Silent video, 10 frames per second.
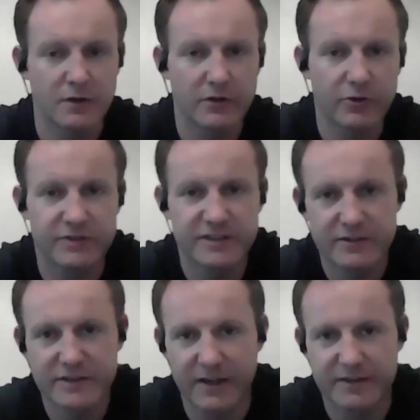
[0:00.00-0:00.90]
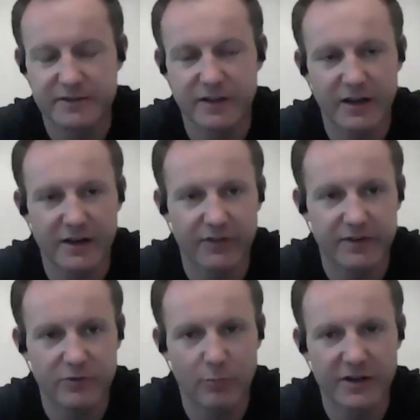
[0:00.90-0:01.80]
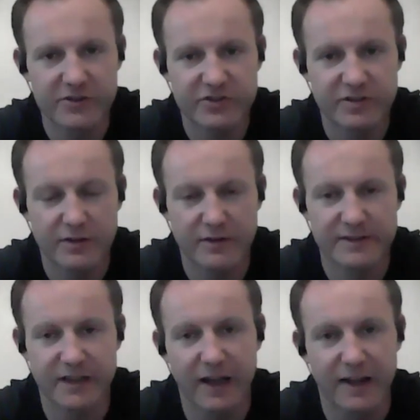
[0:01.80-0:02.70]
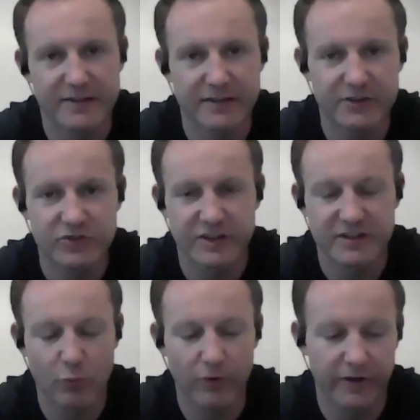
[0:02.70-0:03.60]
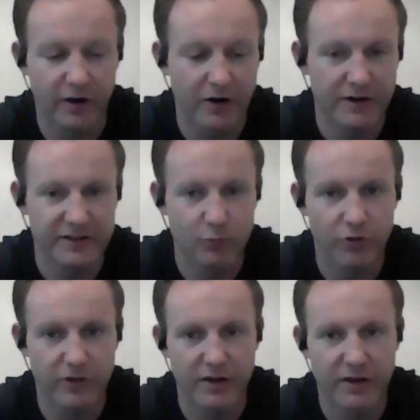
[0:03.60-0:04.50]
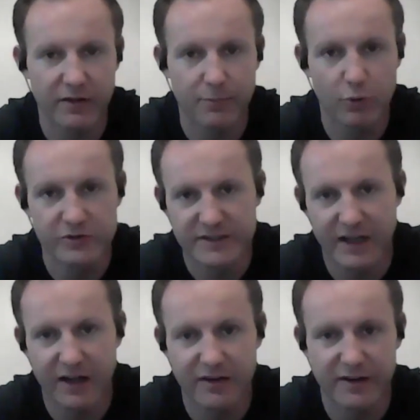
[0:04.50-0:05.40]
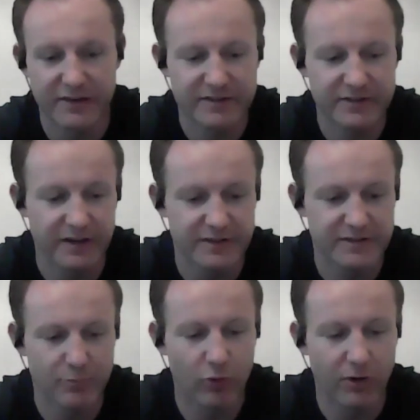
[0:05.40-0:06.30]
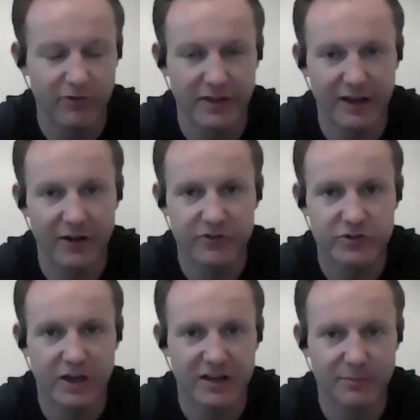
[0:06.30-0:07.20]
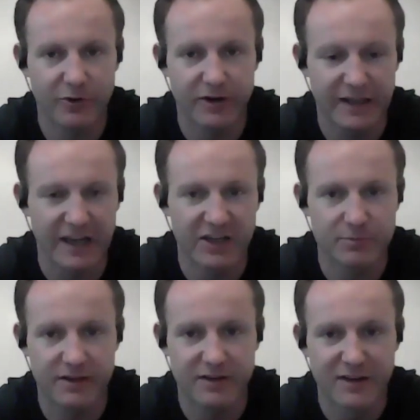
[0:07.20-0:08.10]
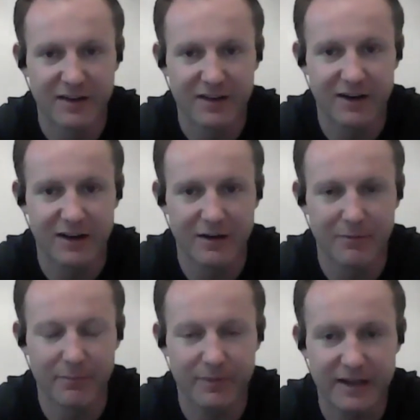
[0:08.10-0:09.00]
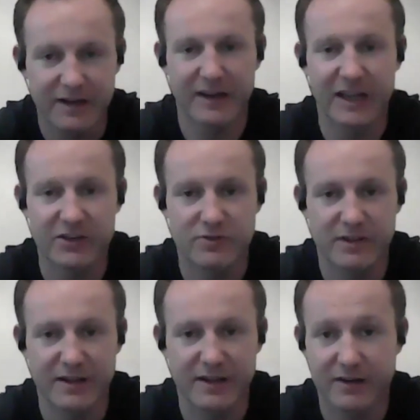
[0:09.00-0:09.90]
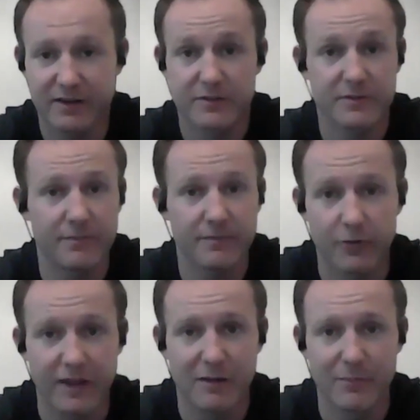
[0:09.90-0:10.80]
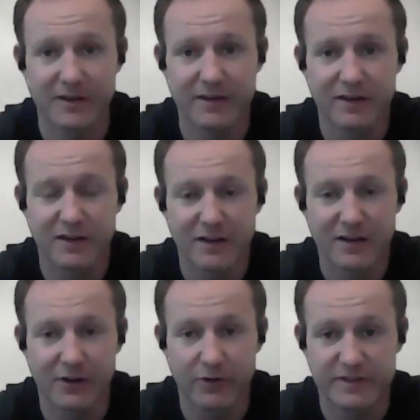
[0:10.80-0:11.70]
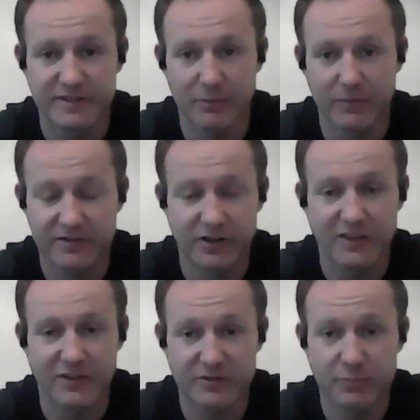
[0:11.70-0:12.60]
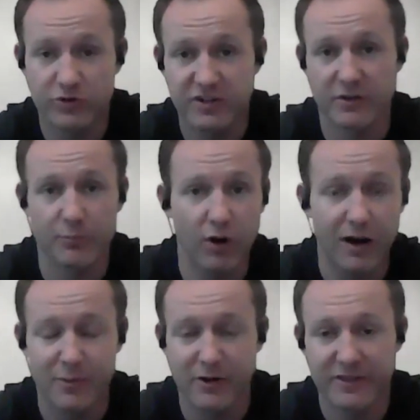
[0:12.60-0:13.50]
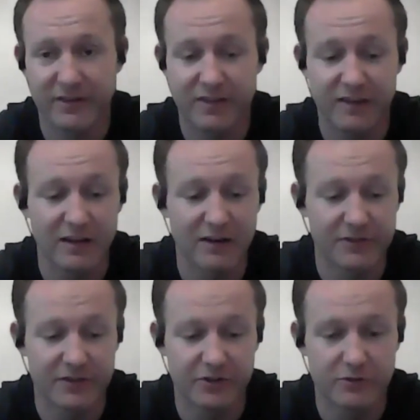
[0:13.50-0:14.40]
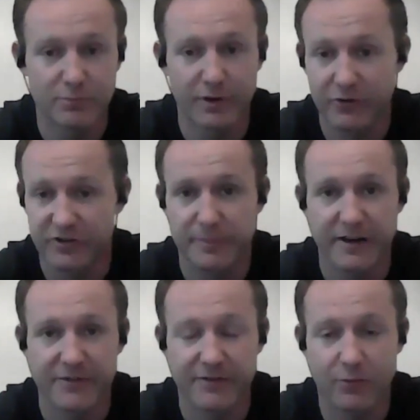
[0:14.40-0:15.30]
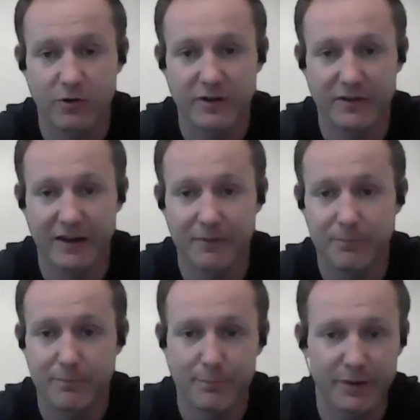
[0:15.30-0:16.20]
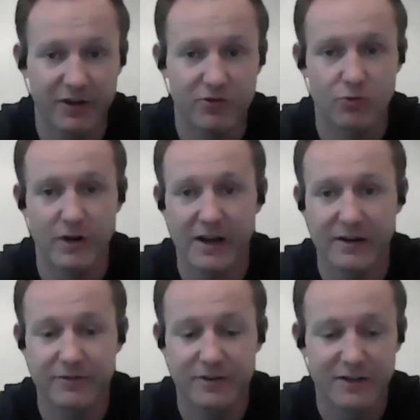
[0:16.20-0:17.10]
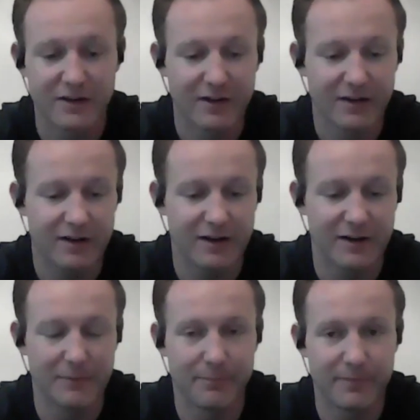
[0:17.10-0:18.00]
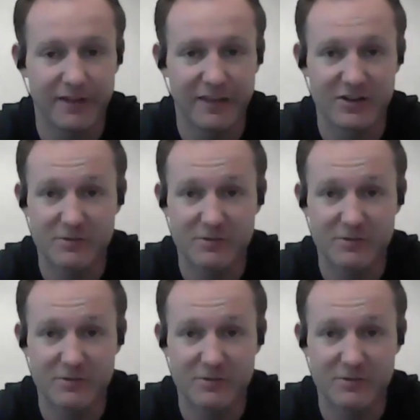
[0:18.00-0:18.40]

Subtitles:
So it sounds like it's not even so much the science initially, it's more the art, it's more the personality, it's more everything else. You talked about engagement, getting engaged with the kid, because for them this is something that's not their sport, it's not their primary thing that they love to do, but there is benefit for it. And then being creative, and then